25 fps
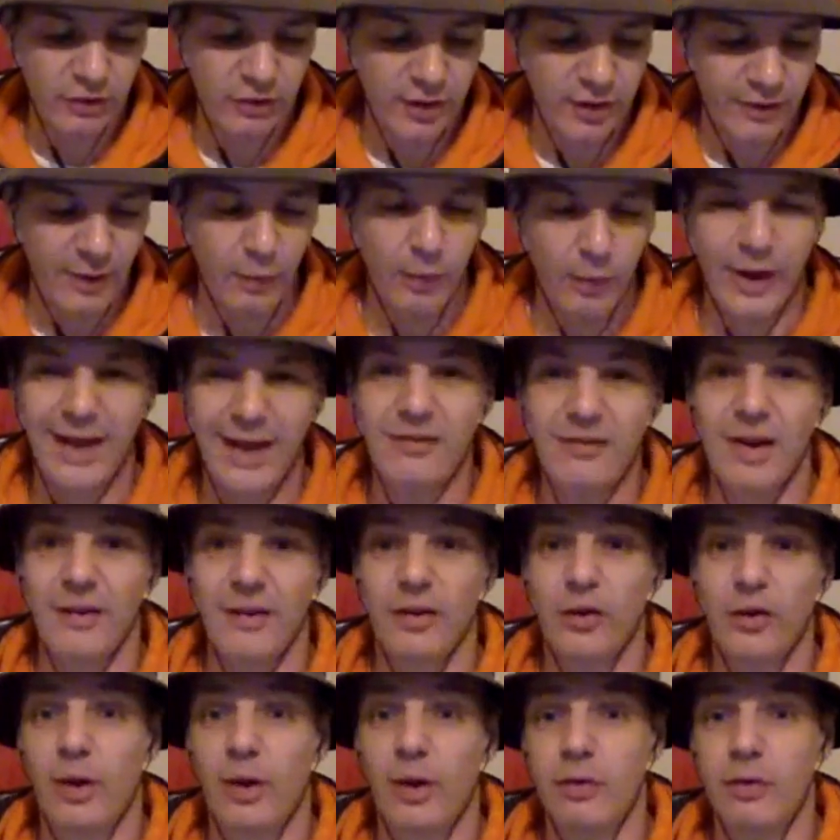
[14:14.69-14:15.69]
they won 8
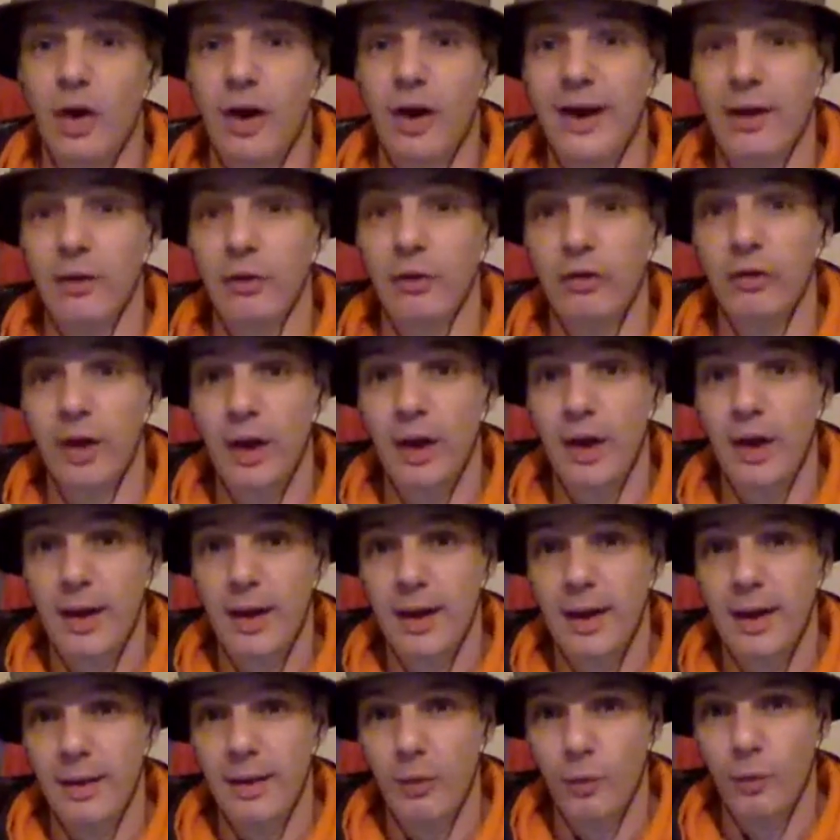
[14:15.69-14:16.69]
out of 12 line outs,
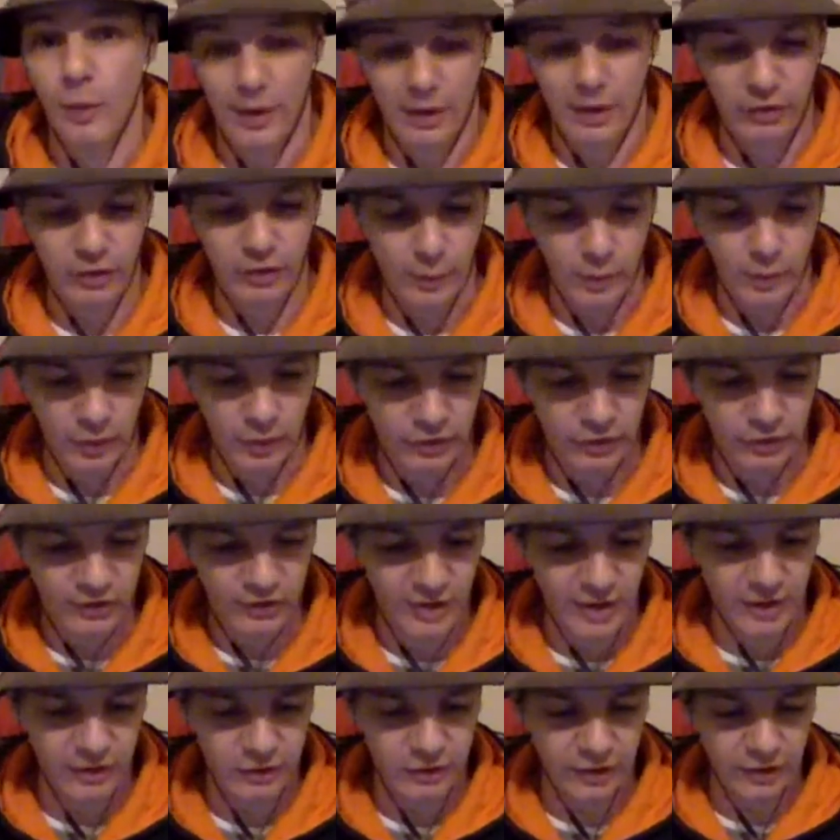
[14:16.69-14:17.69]
whereas they won
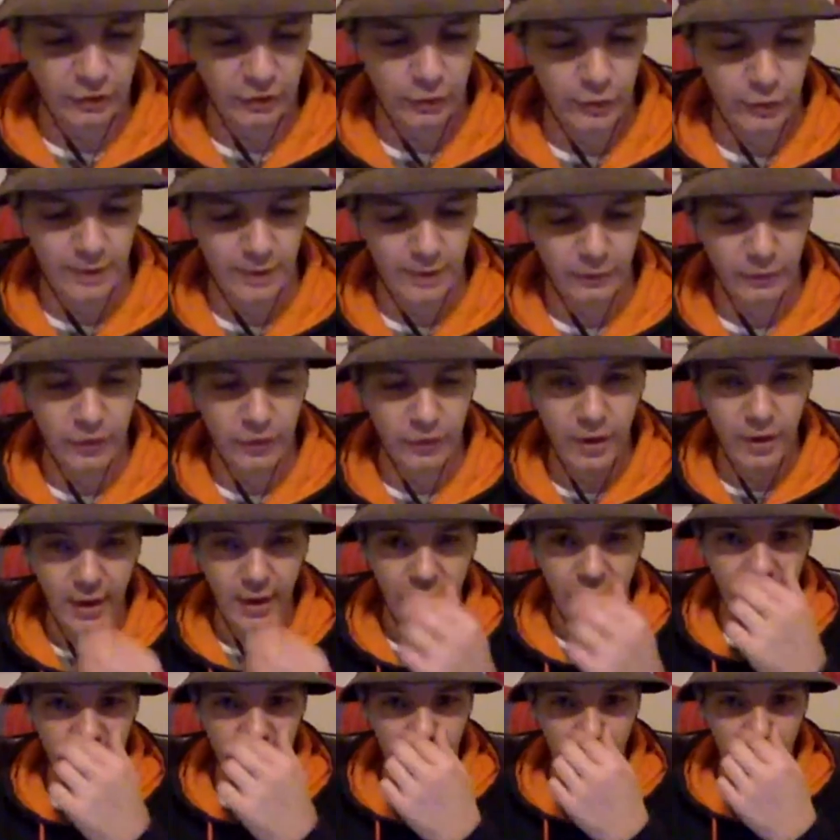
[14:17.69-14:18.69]
6 out of 6 scrums.
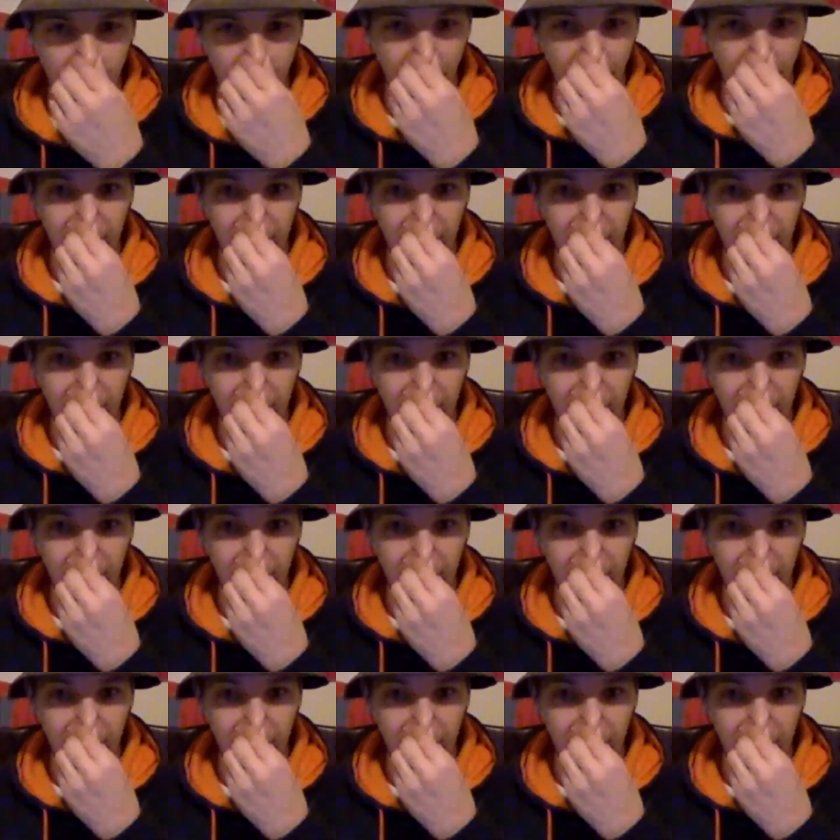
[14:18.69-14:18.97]
So